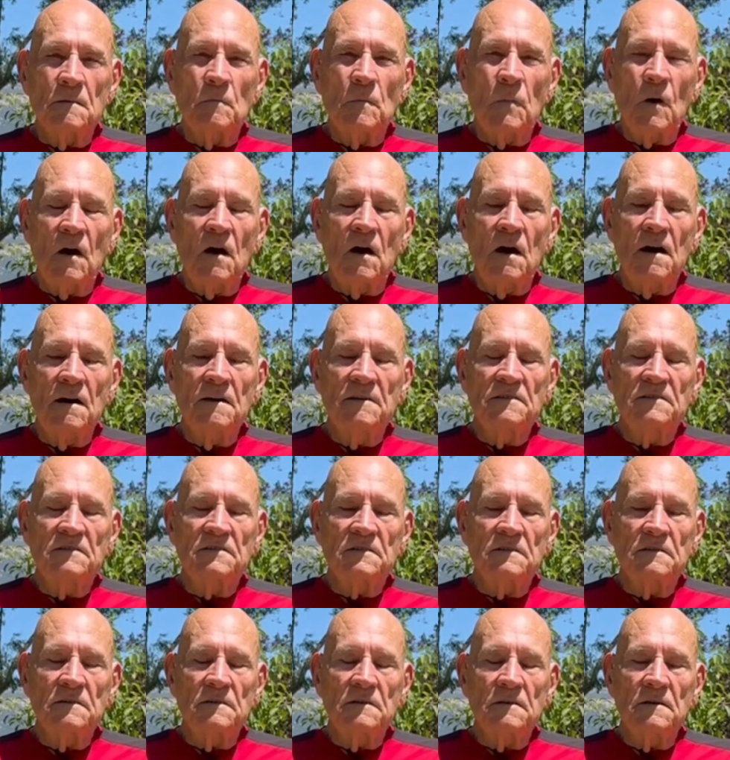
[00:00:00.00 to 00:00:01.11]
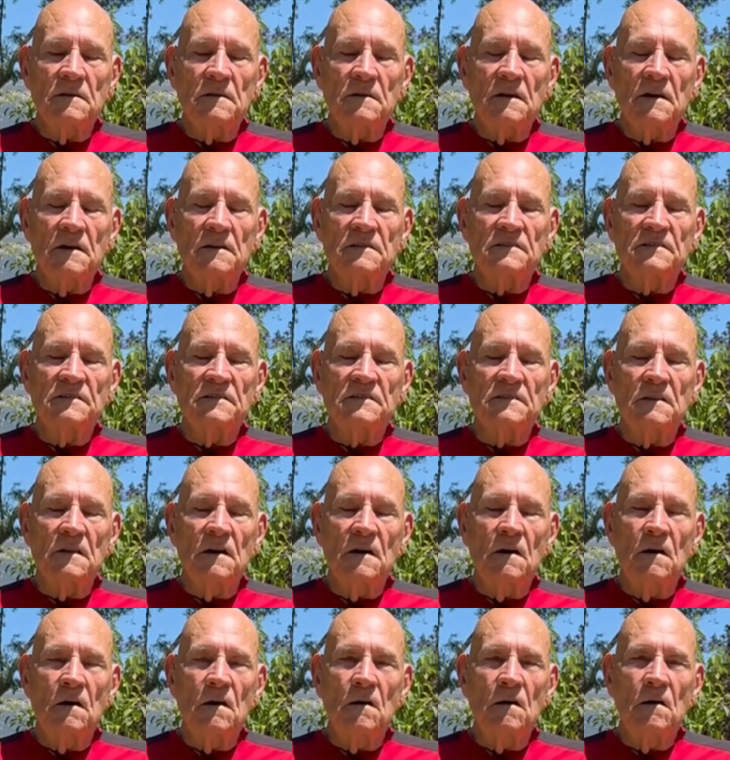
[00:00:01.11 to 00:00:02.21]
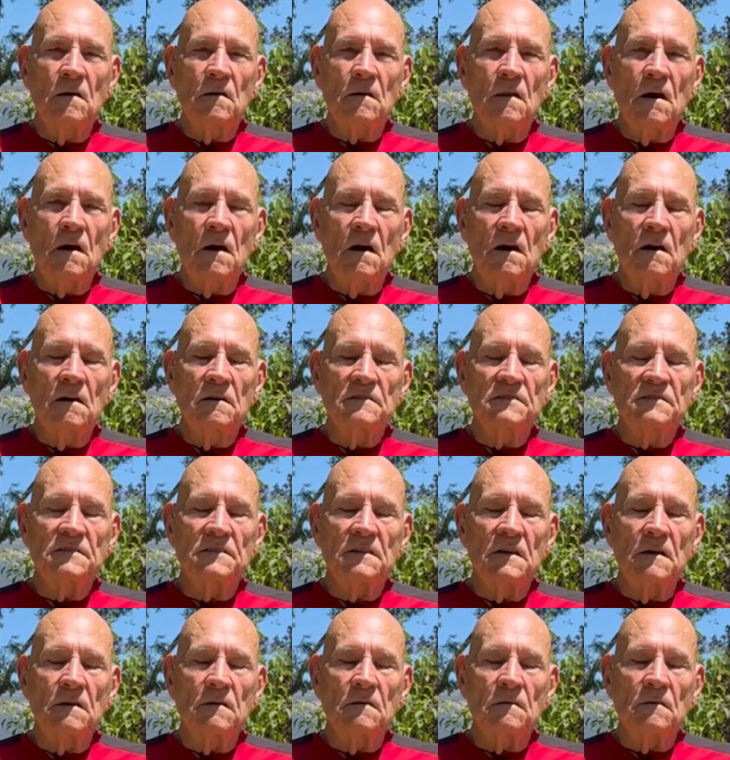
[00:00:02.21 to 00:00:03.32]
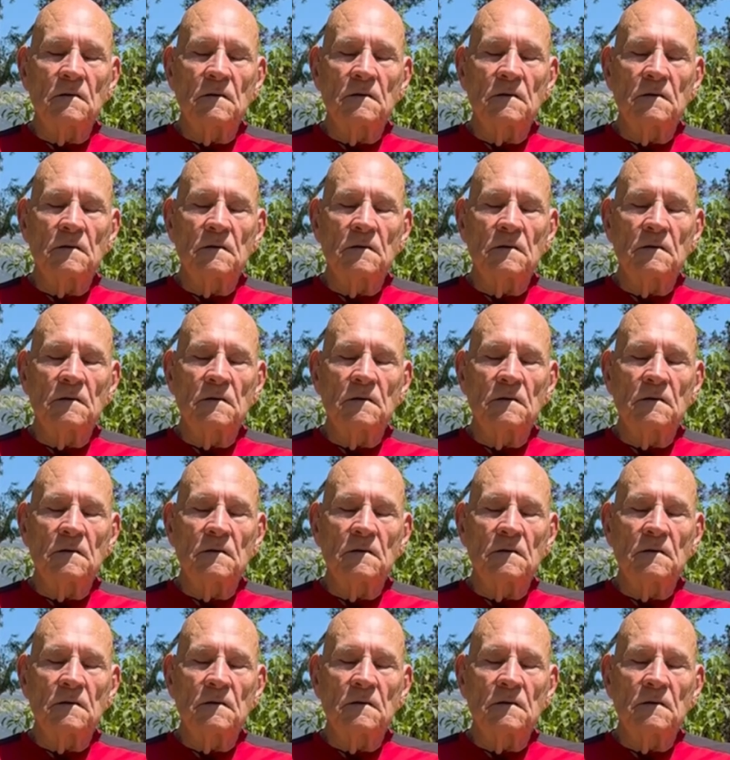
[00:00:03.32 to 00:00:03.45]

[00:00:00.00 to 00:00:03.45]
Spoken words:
Pause, and a slow, long, slow.